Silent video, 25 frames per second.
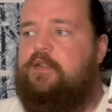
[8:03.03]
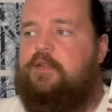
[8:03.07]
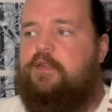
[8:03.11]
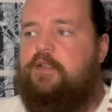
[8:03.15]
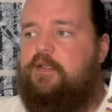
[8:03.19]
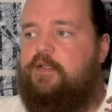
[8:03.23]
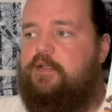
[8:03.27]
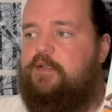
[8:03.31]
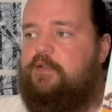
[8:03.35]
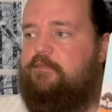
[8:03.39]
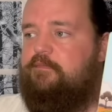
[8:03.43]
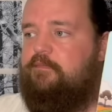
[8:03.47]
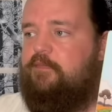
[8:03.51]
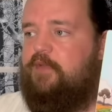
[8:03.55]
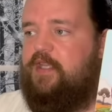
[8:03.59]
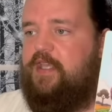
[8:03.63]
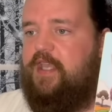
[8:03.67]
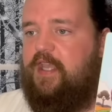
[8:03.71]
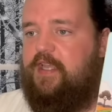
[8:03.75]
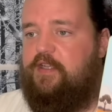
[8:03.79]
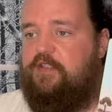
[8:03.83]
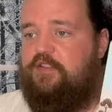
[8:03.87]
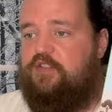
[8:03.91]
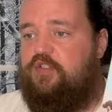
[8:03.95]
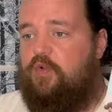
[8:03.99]
The
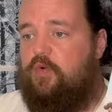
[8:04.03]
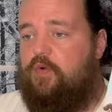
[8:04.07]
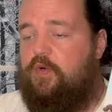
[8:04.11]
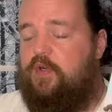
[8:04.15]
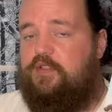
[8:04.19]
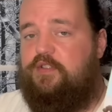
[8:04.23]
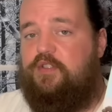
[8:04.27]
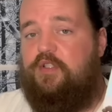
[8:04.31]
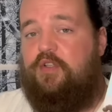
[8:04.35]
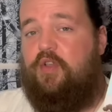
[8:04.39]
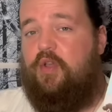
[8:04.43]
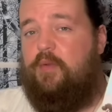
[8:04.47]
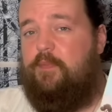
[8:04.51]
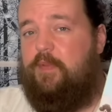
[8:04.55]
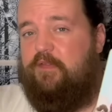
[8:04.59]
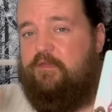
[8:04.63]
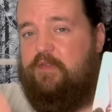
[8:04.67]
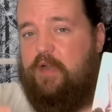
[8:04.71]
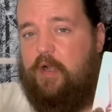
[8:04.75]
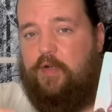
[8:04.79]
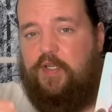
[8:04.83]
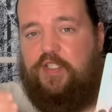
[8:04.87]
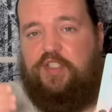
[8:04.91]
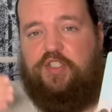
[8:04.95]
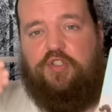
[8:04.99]
King of Swords could be
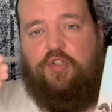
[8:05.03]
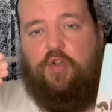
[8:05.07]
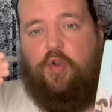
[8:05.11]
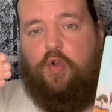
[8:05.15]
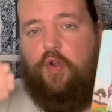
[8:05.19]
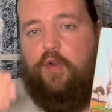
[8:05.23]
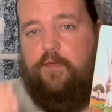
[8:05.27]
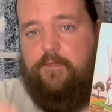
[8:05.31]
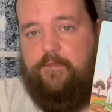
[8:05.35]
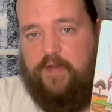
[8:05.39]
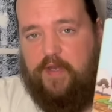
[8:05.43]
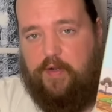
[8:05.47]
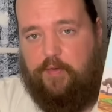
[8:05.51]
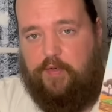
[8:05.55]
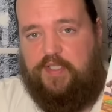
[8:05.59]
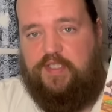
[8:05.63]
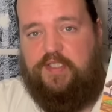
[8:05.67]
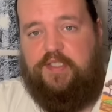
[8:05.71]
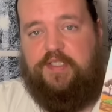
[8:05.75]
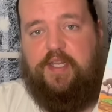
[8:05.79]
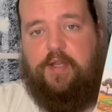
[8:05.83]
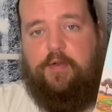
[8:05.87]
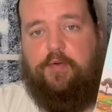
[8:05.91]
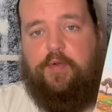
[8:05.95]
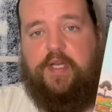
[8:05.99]
very stern, very
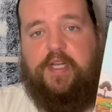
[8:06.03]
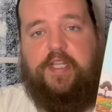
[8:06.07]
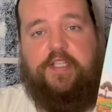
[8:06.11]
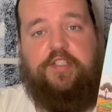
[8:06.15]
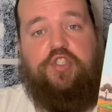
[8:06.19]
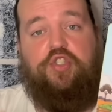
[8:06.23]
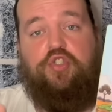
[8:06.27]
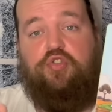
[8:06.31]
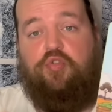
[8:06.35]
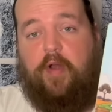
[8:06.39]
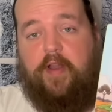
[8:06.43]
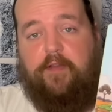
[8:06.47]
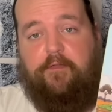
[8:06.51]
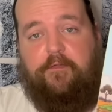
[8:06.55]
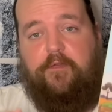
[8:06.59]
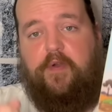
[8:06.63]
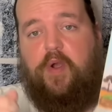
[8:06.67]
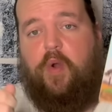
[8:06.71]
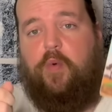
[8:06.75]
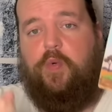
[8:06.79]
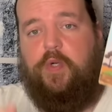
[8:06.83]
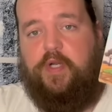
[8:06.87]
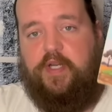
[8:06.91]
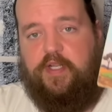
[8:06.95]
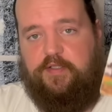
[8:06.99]
serious,
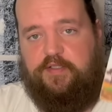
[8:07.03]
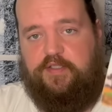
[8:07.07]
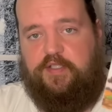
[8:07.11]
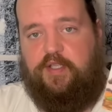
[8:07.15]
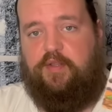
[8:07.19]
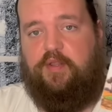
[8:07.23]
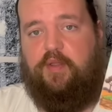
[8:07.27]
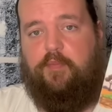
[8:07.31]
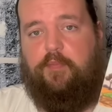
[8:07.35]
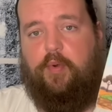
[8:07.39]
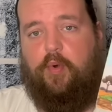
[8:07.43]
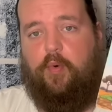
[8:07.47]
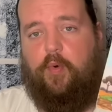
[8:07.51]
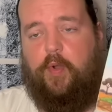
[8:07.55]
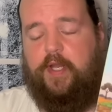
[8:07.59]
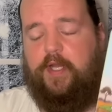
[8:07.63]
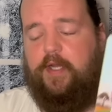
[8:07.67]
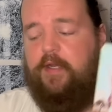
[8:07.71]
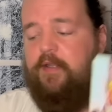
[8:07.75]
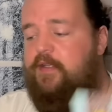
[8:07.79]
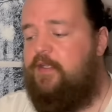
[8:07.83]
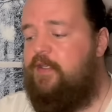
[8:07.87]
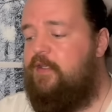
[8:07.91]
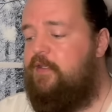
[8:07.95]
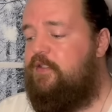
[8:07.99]
straightforward, and to the point.
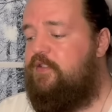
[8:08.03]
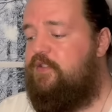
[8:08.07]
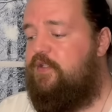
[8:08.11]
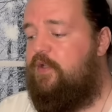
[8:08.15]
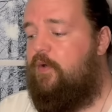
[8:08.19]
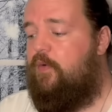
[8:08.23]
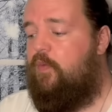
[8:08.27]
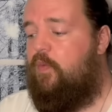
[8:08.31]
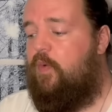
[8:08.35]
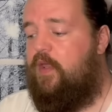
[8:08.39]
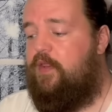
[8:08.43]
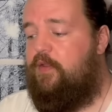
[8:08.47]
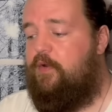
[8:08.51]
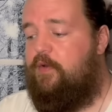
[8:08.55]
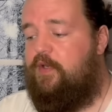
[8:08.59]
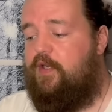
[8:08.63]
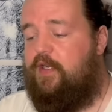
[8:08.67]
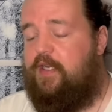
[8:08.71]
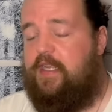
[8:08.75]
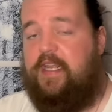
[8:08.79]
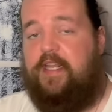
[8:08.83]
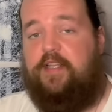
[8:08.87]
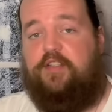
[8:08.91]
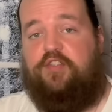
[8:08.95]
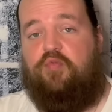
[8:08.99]
So whether
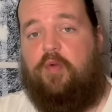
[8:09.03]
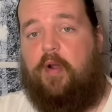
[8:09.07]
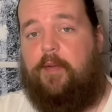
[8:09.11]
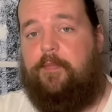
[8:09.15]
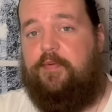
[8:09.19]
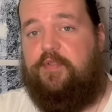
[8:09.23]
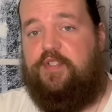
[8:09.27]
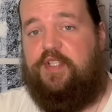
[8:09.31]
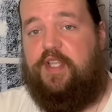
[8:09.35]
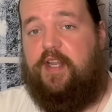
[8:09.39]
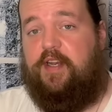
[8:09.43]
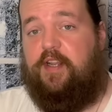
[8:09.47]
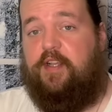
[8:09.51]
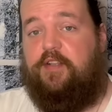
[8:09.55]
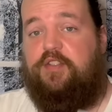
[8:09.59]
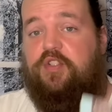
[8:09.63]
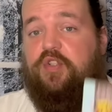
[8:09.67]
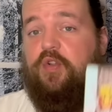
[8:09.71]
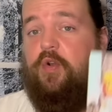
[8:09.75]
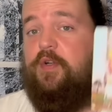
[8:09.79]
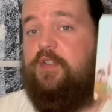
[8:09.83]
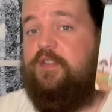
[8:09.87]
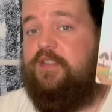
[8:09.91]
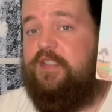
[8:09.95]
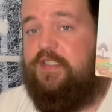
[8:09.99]
he's representing a
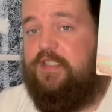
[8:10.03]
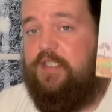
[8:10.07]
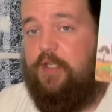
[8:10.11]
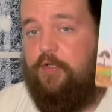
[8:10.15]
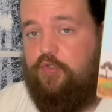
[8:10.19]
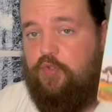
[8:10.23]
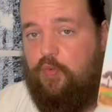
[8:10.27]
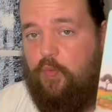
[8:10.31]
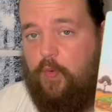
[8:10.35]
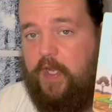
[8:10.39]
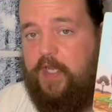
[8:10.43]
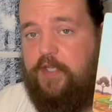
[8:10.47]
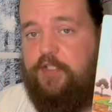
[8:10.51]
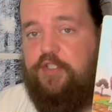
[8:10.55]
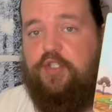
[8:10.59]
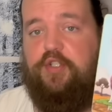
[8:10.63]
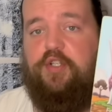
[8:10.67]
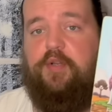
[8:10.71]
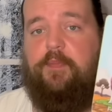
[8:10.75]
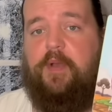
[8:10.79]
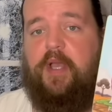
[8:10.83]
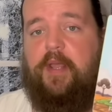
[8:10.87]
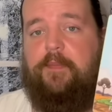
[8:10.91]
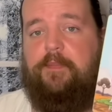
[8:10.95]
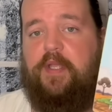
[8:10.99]
certain situation you
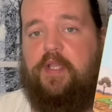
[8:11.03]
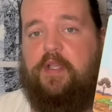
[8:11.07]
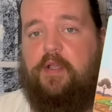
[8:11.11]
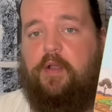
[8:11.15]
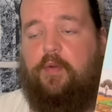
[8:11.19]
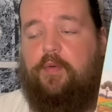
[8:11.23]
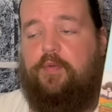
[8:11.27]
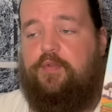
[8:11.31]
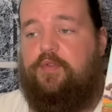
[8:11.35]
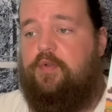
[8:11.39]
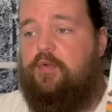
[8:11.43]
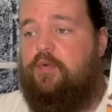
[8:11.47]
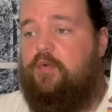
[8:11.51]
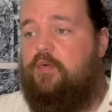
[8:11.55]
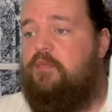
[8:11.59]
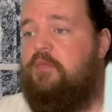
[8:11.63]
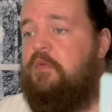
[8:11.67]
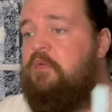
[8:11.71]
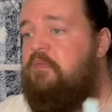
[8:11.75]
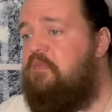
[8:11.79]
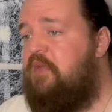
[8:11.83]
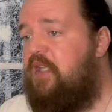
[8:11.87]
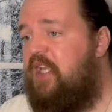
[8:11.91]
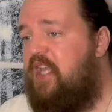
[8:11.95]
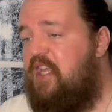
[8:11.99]
might be going through,
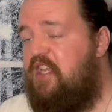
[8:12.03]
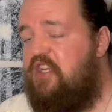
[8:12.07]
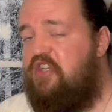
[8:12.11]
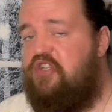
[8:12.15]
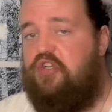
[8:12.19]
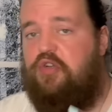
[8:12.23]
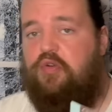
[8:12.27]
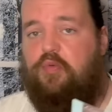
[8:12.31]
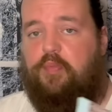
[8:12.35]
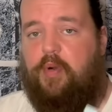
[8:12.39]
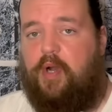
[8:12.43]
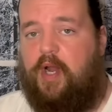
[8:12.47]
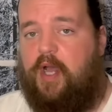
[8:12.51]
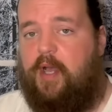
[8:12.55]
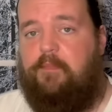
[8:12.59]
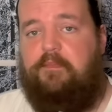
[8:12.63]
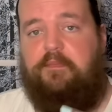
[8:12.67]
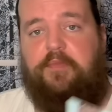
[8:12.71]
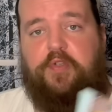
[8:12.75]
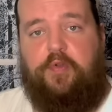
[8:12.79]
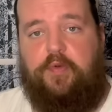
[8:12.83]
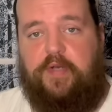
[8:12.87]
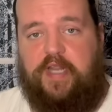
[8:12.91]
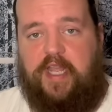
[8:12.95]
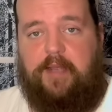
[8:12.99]
issue, problem,
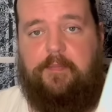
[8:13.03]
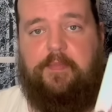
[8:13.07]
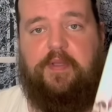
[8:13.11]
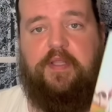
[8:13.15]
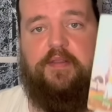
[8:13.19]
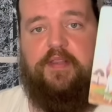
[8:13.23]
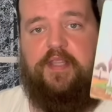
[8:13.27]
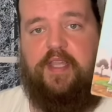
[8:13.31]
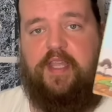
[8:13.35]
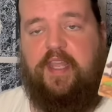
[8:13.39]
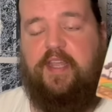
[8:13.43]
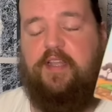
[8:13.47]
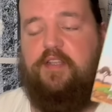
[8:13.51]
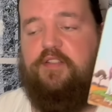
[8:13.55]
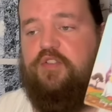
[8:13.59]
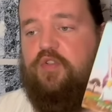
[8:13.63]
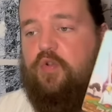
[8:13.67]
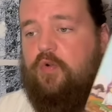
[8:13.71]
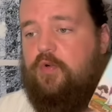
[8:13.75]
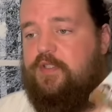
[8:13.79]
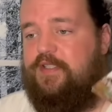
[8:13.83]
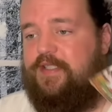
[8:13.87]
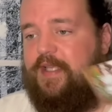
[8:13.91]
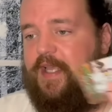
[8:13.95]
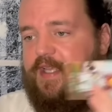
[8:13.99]
you name it, the King of
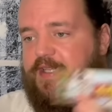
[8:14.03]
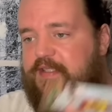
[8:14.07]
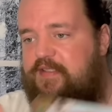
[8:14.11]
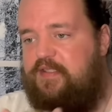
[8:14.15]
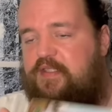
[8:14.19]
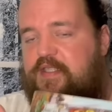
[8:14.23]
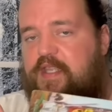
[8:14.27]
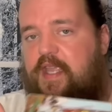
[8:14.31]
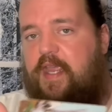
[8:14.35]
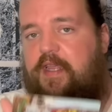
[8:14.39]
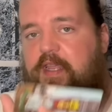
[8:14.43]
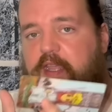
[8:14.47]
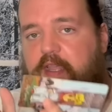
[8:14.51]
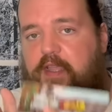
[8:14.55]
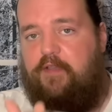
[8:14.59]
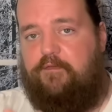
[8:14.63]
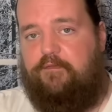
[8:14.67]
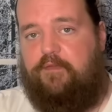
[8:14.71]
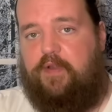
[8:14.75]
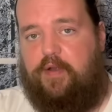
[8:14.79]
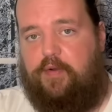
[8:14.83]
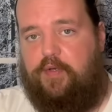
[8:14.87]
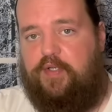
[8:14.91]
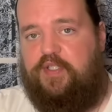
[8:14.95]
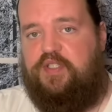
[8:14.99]
Swords is taking it
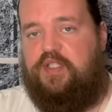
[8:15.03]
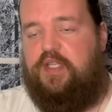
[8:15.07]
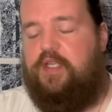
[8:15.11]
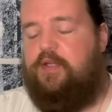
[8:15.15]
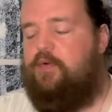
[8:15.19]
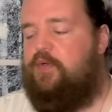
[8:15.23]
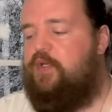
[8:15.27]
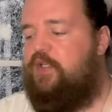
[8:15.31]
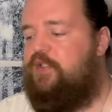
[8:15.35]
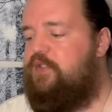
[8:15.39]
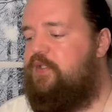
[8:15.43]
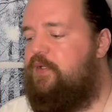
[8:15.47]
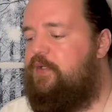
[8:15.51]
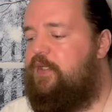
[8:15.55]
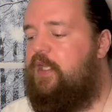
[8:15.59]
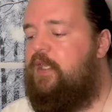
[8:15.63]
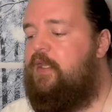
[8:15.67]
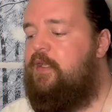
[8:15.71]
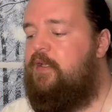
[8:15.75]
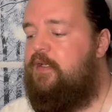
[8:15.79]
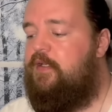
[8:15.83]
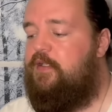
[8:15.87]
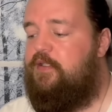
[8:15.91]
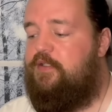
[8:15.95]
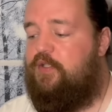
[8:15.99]
very seriously.
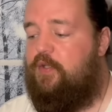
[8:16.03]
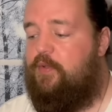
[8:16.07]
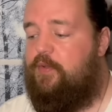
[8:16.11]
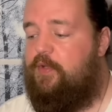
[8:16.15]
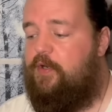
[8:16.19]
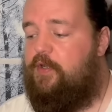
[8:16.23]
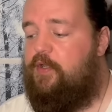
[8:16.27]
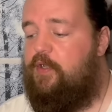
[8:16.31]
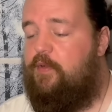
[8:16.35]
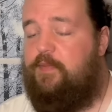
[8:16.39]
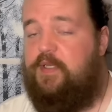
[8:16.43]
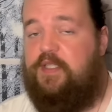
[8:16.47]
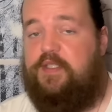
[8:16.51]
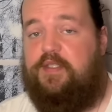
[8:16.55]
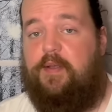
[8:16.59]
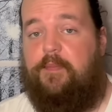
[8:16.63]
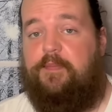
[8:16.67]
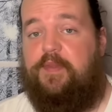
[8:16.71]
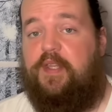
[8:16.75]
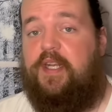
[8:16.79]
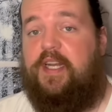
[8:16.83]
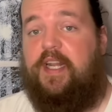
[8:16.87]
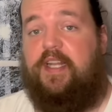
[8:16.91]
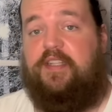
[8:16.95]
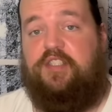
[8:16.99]
So there could be
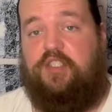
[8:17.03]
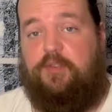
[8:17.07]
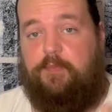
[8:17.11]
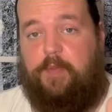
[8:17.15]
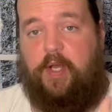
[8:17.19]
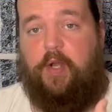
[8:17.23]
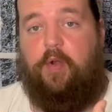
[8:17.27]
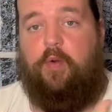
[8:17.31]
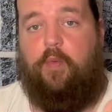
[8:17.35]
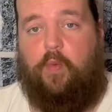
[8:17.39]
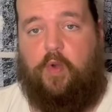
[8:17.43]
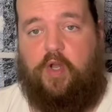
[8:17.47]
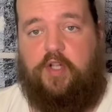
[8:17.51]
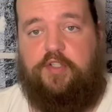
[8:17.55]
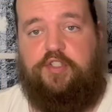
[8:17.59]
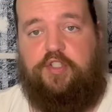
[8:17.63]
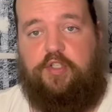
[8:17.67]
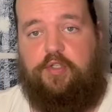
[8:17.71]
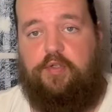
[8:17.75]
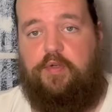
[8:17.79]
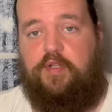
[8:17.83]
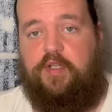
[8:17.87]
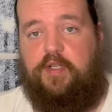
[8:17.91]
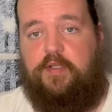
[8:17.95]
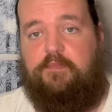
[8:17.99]
something that Spirit wants
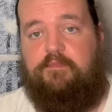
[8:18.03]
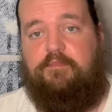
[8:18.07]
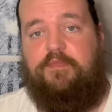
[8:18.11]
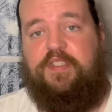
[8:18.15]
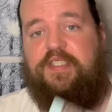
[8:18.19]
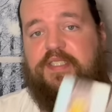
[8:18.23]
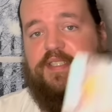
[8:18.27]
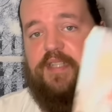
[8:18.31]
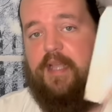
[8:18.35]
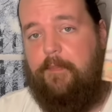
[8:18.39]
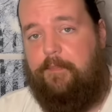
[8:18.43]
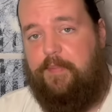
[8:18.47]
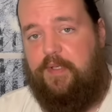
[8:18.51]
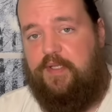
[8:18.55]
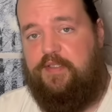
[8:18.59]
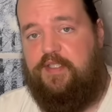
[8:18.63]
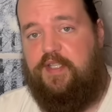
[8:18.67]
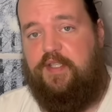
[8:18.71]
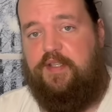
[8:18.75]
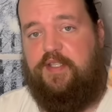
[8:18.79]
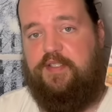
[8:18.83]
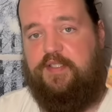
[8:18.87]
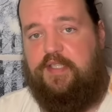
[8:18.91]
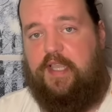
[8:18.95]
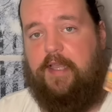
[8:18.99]
you to step into
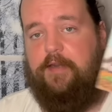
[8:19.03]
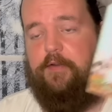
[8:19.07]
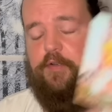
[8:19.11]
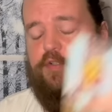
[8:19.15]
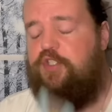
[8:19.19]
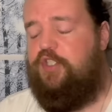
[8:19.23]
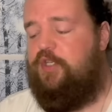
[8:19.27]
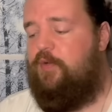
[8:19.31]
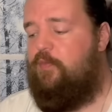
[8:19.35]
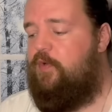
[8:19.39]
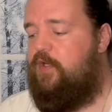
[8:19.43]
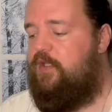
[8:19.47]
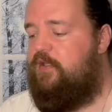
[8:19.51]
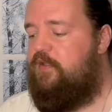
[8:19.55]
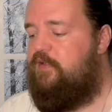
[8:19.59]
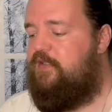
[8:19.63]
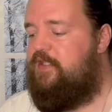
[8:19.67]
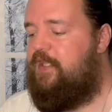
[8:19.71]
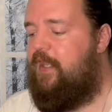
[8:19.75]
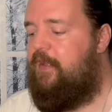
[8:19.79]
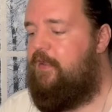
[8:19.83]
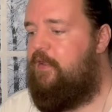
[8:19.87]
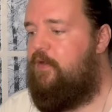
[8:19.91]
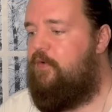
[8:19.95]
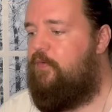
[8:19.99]
this energy with,
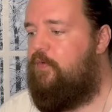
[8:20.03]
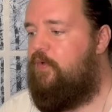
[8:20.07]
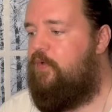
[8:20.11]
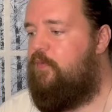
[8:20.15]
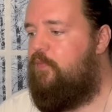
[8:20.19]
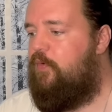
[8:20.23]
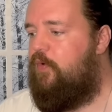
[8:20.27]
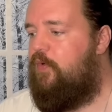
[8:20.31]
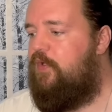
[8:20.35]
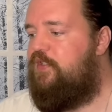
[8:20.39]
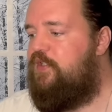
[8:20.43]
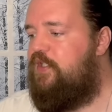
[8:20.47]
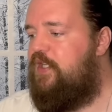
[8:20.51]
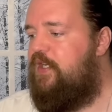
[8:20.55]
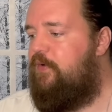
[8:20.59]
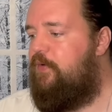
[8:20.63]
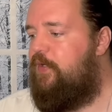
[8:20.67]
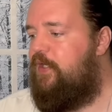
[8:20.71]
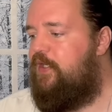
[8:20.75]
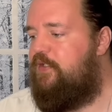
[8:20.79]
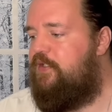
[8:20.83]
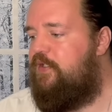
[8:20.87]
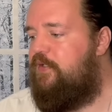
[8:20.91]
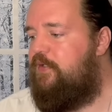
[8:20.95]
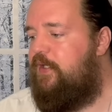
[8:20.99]
take it a little more
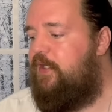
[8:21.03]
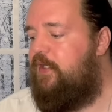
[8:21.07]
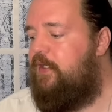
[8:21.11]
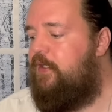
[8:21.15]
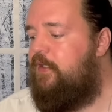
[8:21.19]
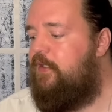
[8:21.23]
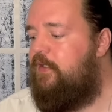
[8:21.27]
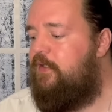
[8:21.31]
seriously.